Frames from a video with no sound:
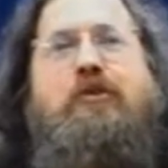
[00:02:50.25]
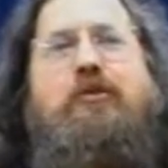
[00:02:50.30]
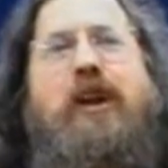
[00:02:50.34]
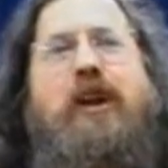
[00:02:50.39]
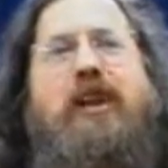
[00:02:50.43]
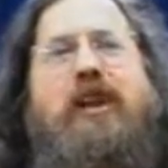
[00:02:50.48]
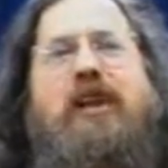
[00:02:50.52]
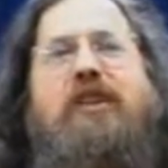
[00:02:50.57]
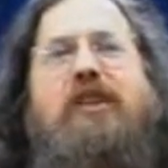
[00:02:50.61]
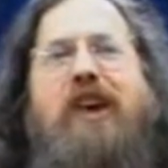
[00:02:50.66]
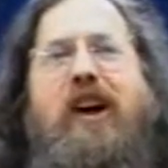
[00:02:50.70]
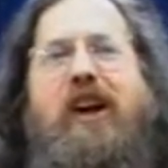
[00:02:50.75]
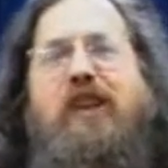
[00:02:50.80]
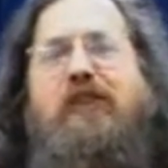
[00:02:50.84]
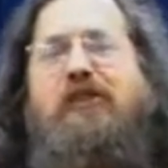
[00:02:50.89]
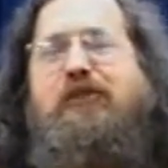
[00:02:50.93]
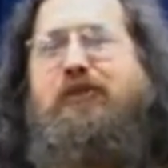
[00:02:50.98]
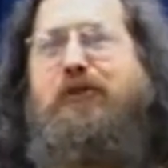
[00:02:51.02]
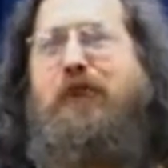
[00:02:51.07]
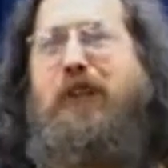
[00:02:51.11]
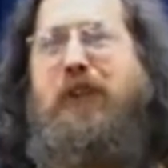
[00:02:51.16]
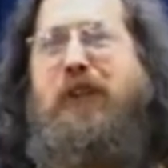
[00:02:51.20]

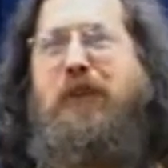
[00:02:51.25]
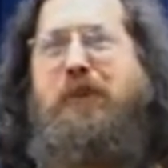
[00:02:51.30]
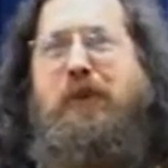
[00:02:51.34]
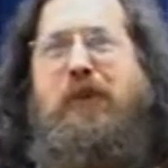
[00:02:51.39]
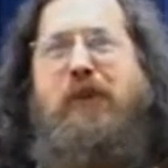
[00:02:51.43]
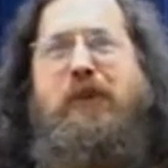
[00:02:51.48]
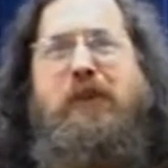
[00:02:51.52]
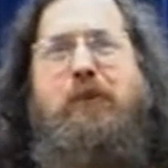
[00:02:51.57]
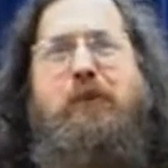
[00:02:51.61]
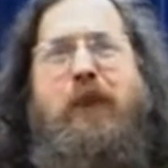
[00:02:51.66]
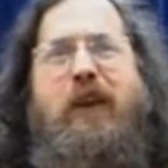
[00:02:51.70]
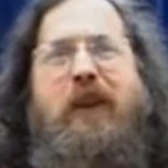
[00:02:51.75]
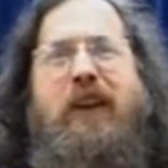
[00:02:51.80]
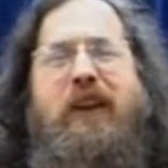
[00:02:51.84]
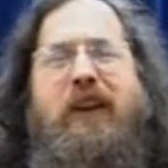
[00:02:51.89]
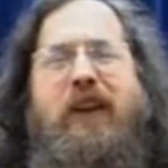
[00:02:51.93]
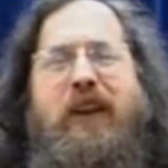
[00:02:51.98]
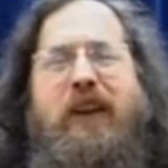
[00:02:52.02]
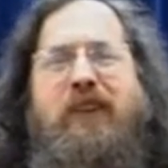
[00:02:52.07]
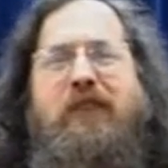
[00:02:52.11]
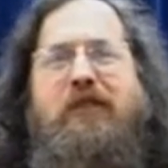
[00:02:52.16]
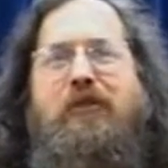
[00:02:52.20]
recognize freedom
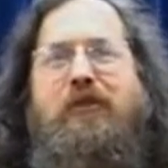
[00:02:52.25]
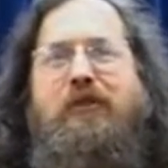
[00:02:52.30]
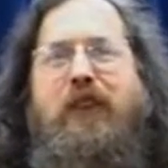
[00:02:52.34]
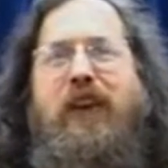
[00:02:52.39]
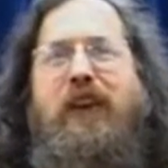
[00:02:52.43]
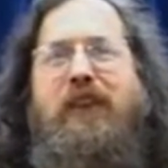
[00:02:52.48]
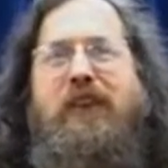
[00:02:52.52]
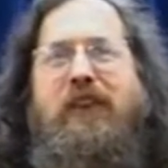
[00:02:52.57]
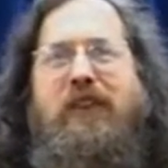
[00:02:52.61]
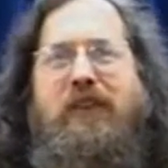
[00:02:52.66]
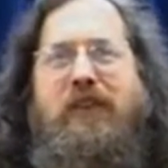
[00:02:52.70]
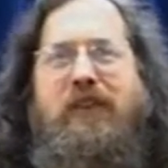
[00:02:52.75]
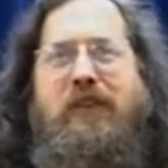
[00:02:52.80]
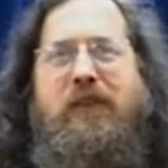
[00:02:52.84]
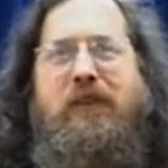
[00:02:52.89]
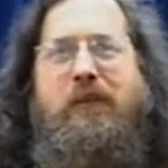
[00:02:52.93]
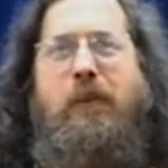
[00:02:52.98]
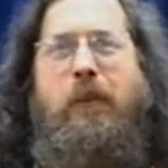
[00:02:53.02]
and defend it.